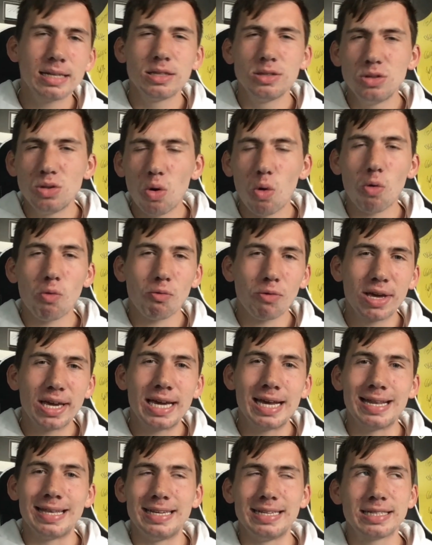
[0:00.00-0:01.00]
Not
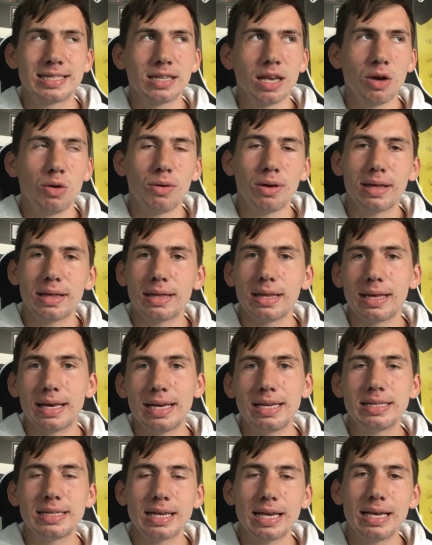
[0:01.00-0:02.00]
really. So
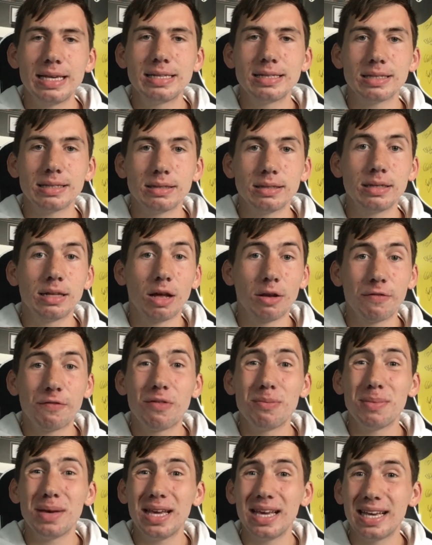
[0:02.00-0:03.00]
he's, you know,
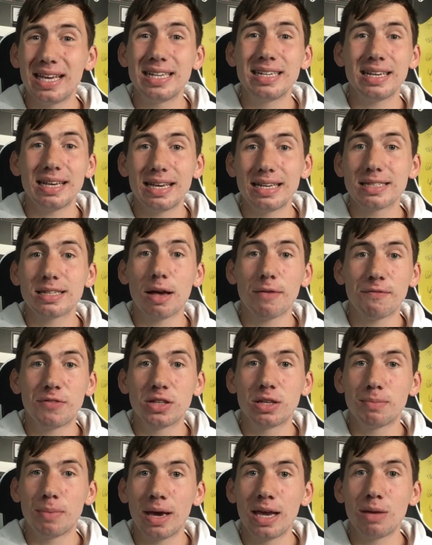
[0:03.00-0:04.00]
for me, it's up for
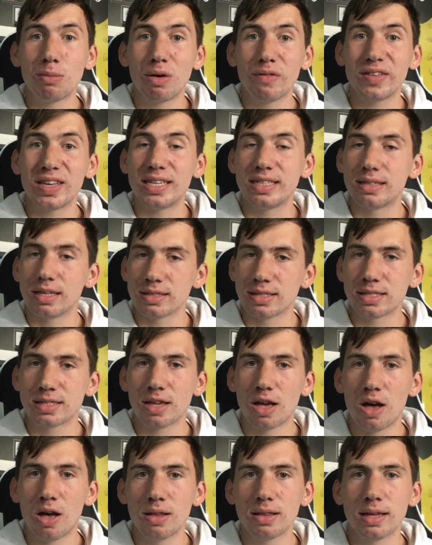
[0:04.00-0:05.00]
debate whether he does
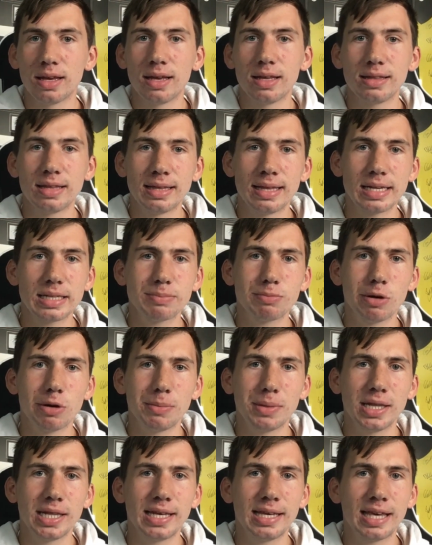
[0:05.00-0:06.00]
start the next
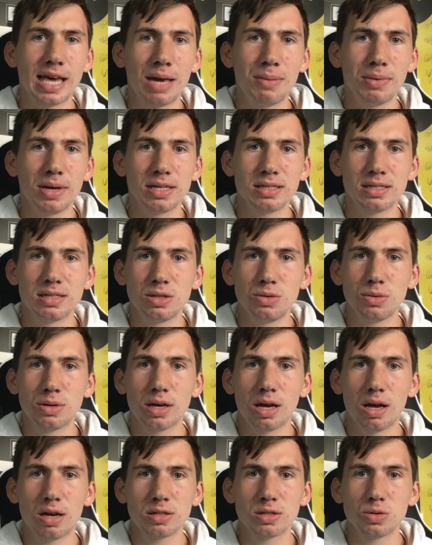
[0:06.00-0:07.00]
Premier League game against
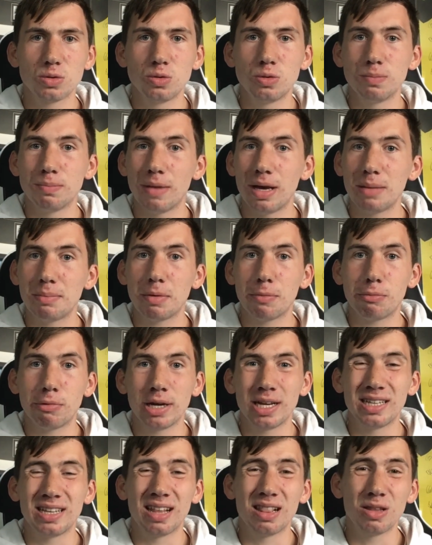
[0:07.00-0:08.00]
Newcastle, maybe
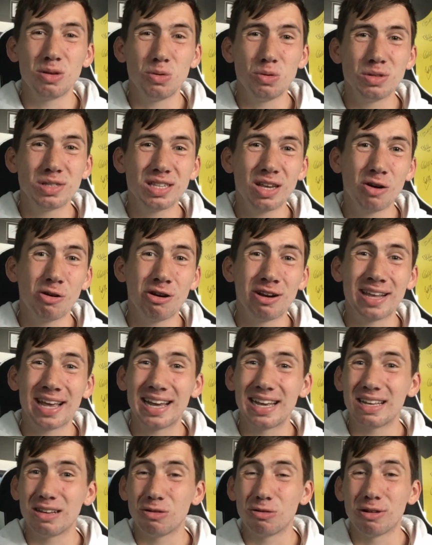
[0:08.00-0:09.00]
bring in a loser
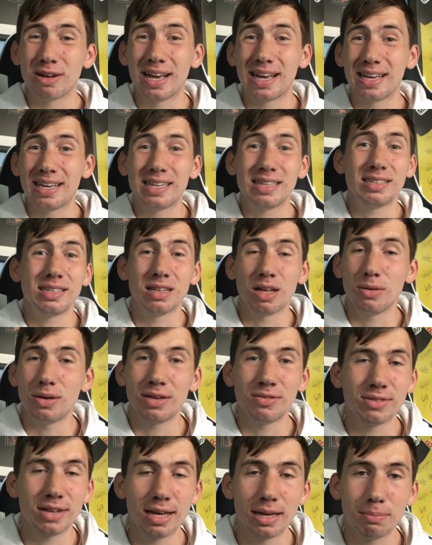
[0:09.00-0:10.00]
or
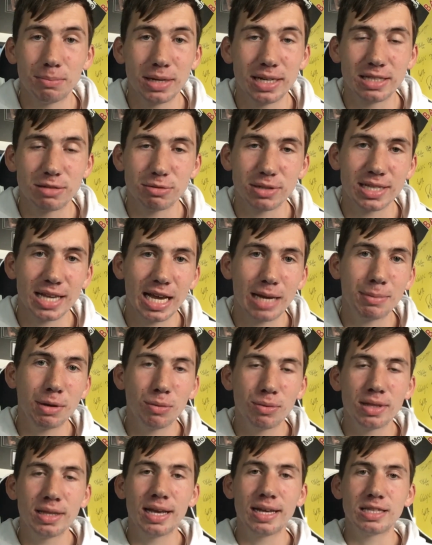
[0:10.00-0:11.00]
even a Peter
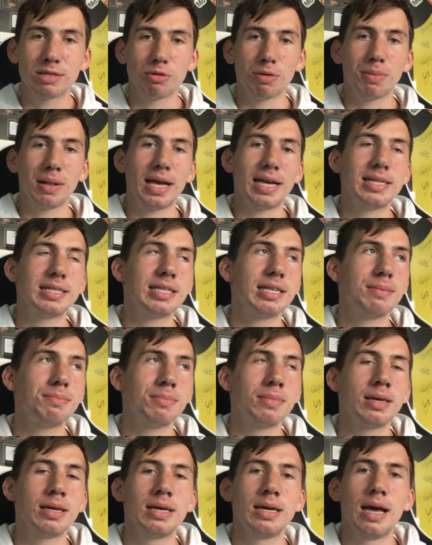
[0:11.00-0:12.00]
Otebo in there to replace
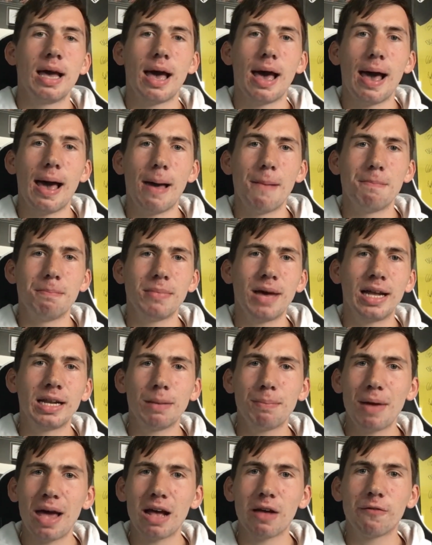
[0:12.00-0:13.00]
him. And the
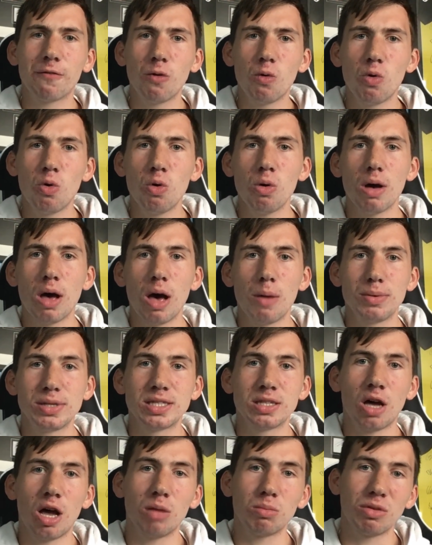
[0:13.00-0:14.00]
back four, we
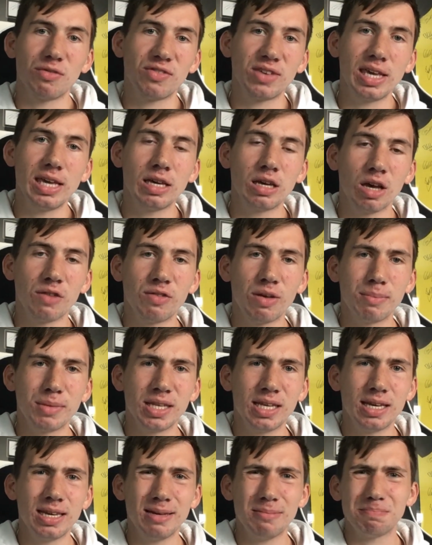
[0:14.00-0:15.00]
started with Kiko
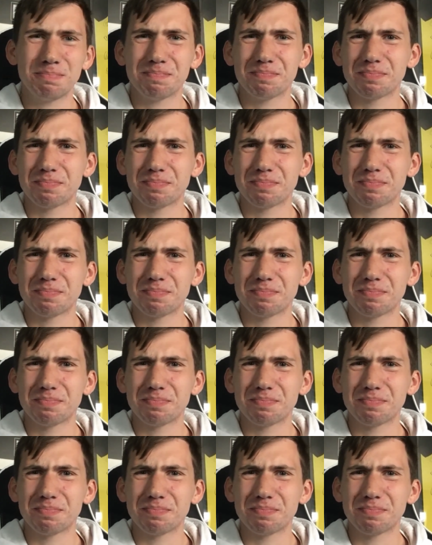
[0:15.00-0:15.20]
Feminier,